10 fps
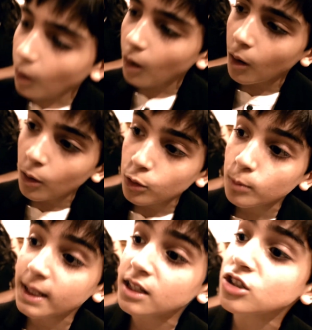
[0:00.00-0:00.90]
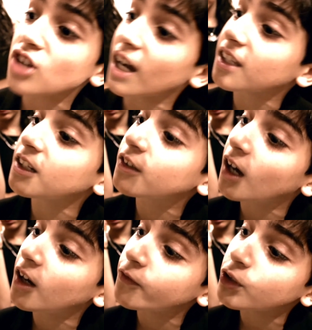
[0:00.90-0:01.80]
Oh, you mean the chocolate
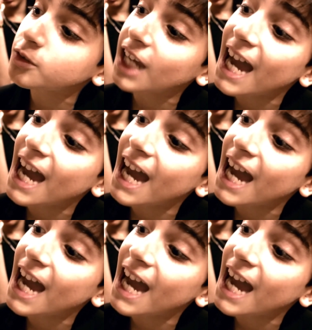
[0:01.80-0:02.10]
covered